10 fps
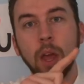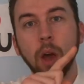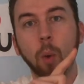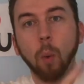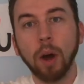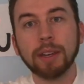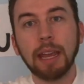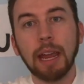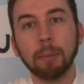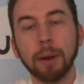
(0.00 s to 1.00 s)
one
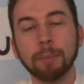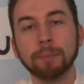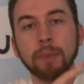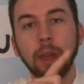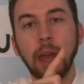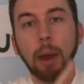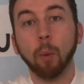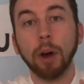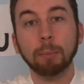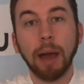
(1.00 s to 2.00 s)
camera, and
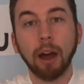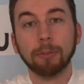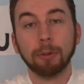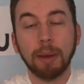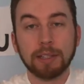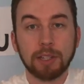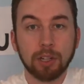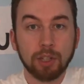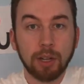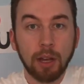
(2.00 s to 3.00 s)
one powerful message.